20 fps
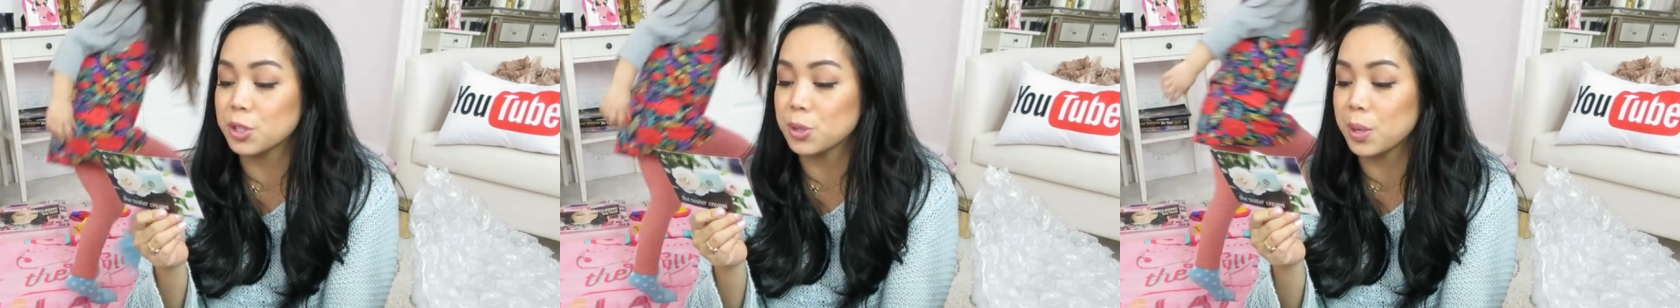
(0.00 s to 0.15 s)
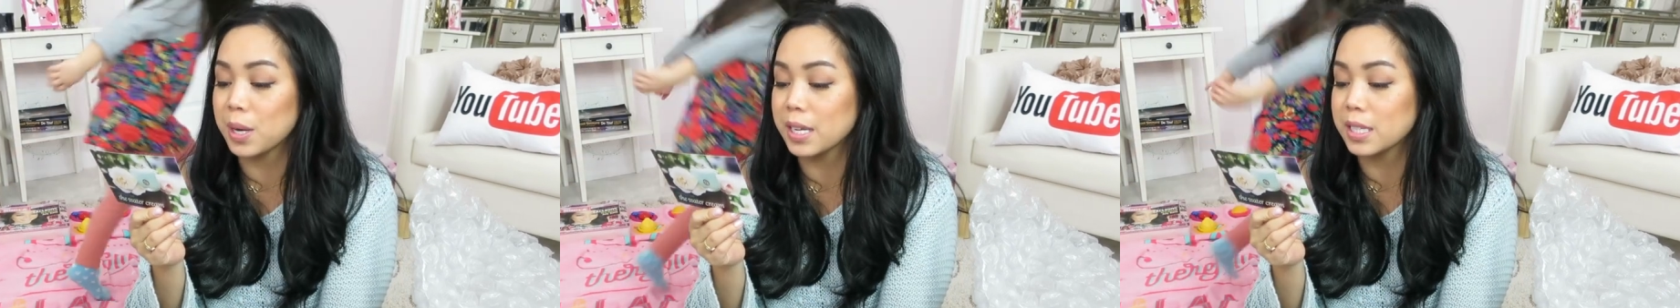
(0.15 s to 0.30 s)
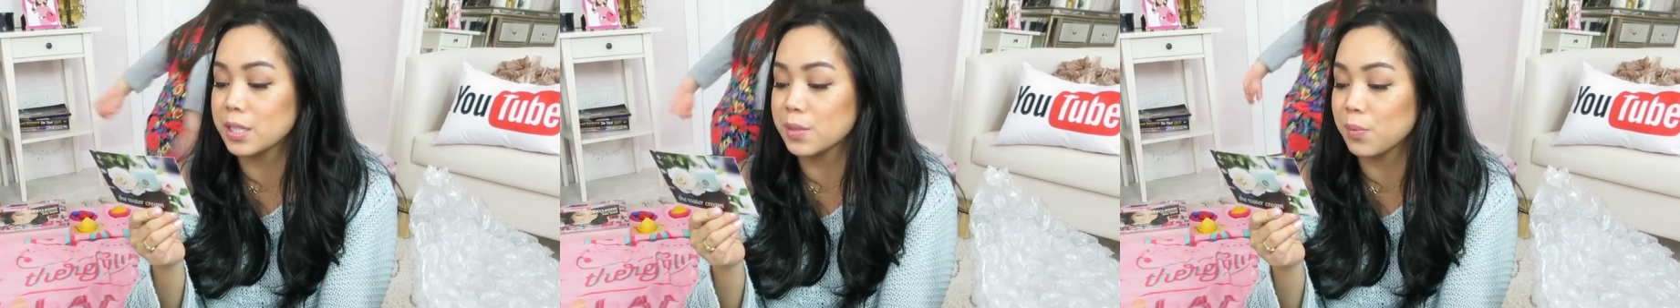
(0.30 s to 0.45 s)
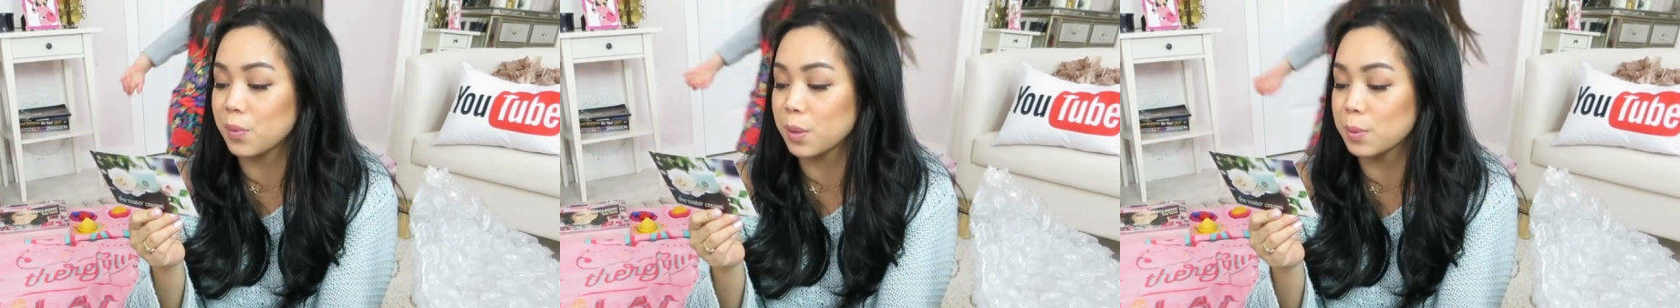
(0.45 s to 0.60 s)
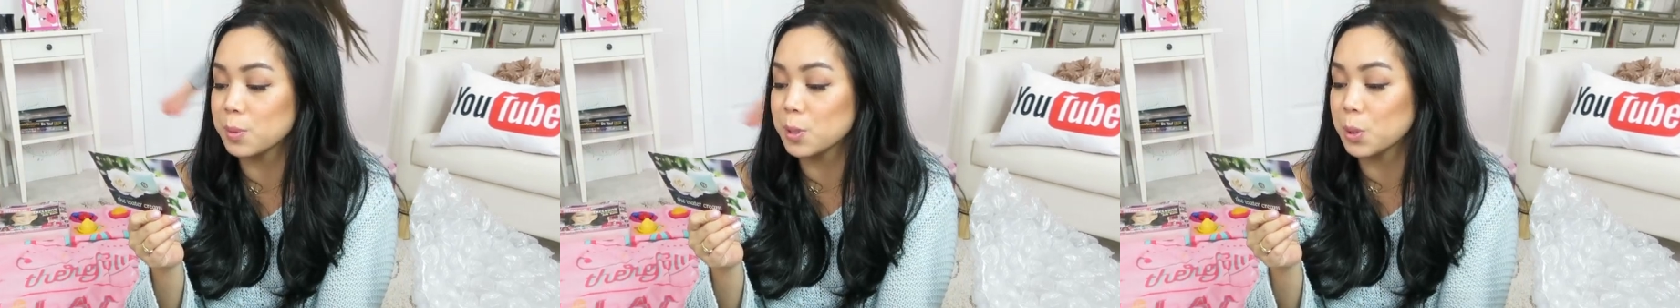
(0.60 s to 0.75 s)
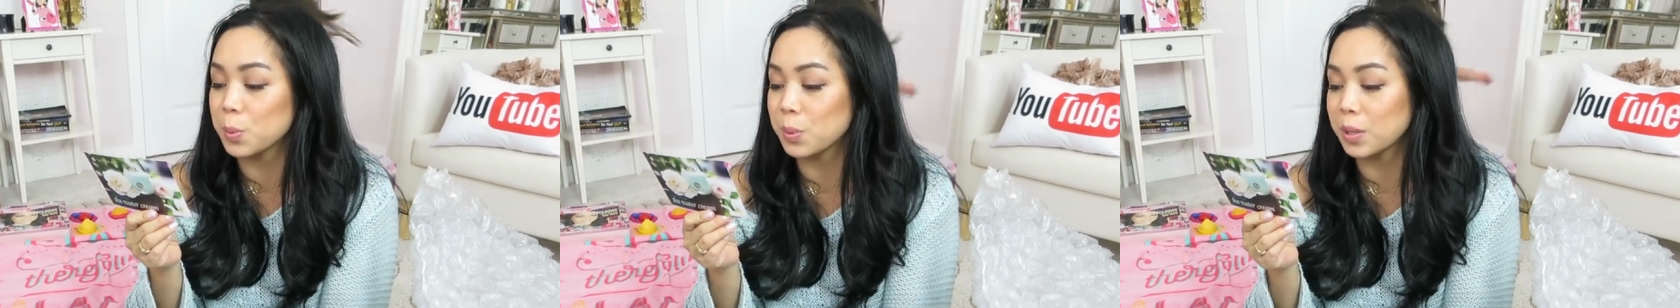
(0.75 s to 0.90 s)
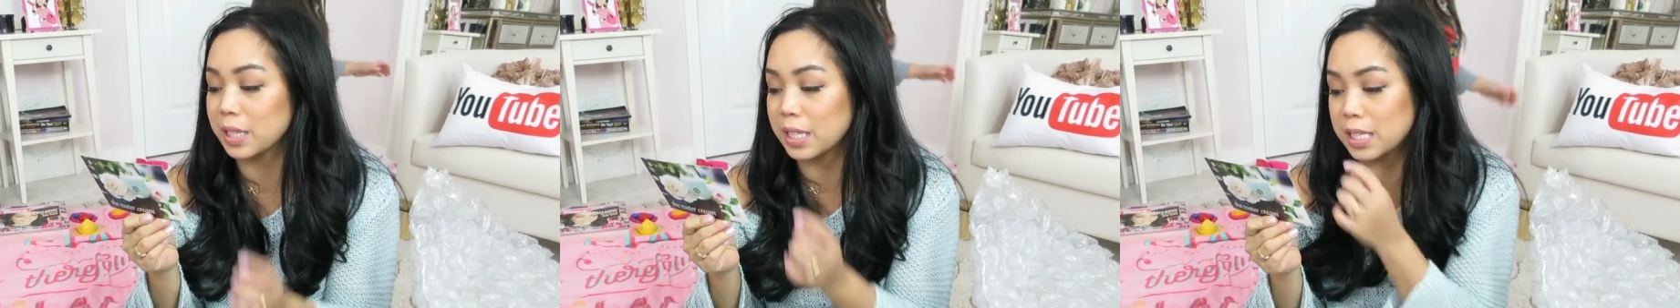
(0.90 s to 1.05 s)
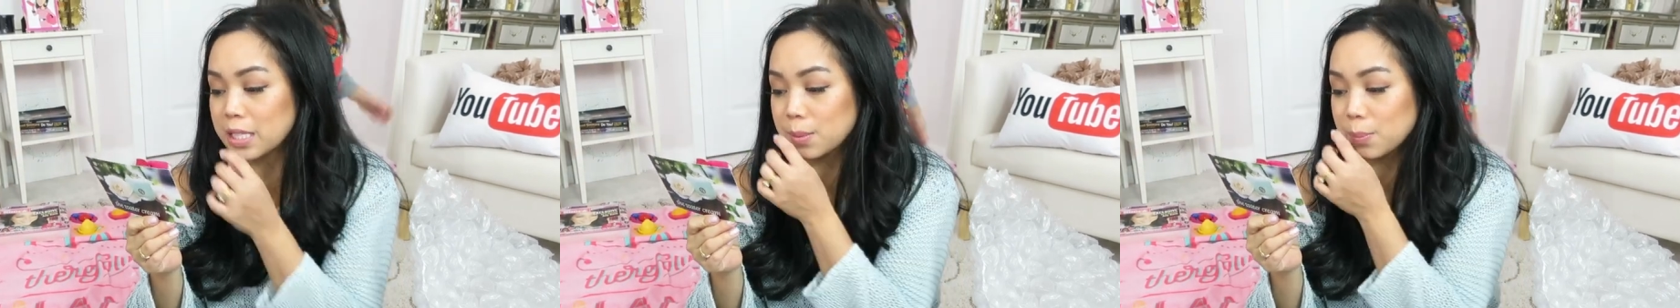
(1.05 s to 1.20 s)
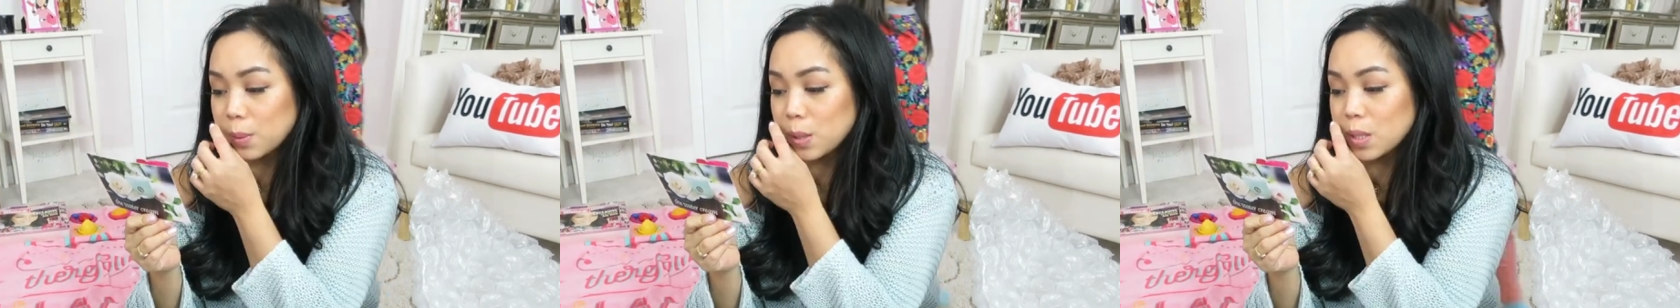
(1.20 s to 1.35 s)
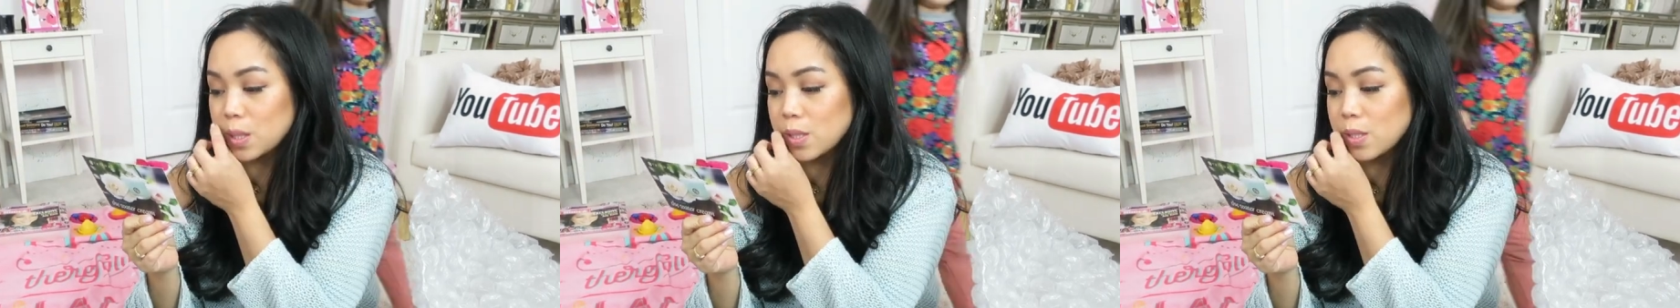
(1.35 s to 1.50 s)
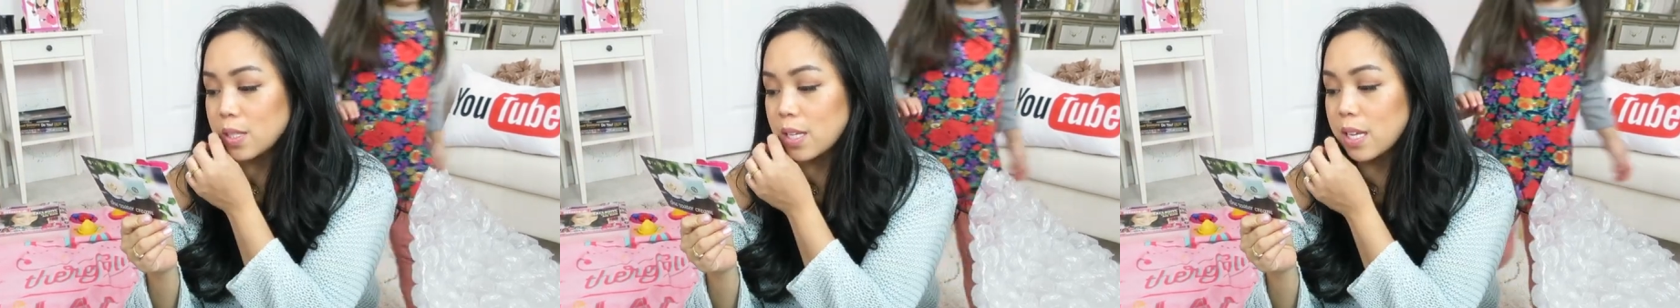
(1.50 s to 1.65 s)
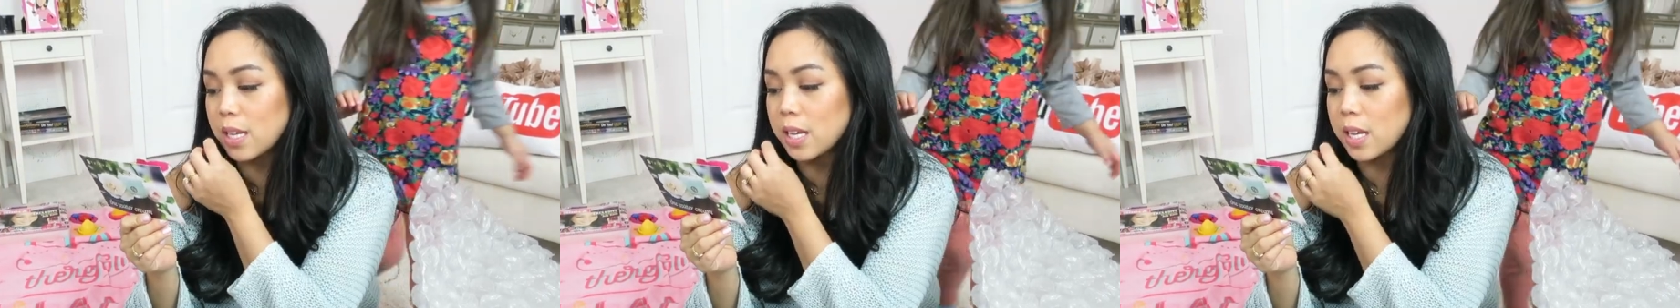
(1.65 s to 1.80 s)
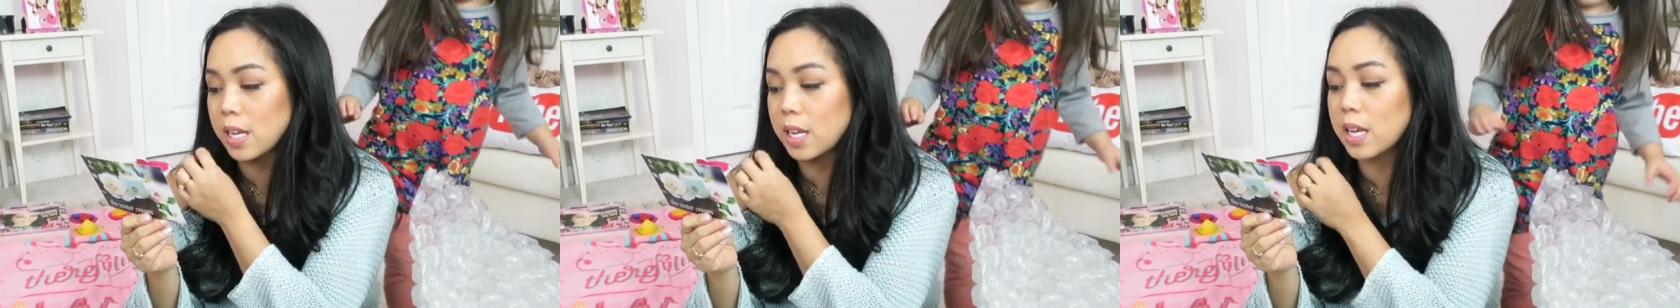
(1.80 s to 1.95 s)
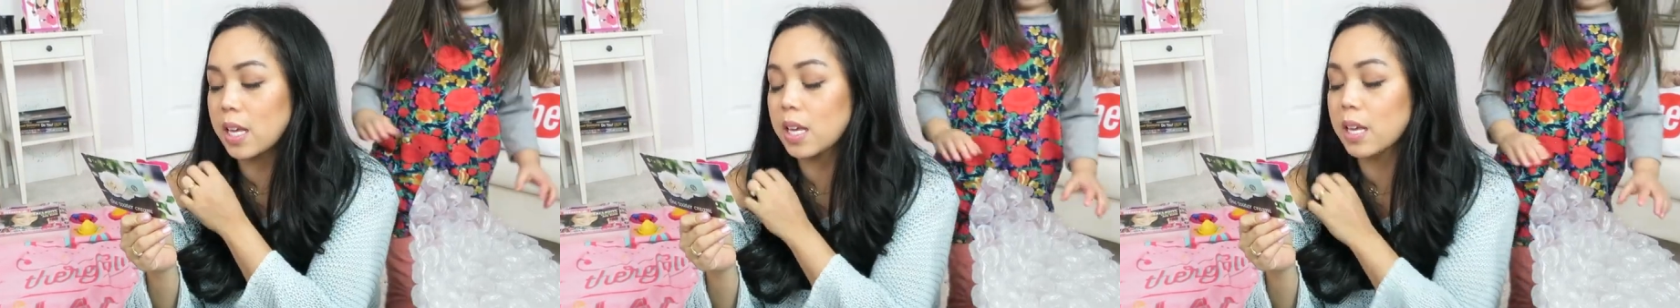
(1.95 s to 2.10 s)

Transform to release bursts of skin.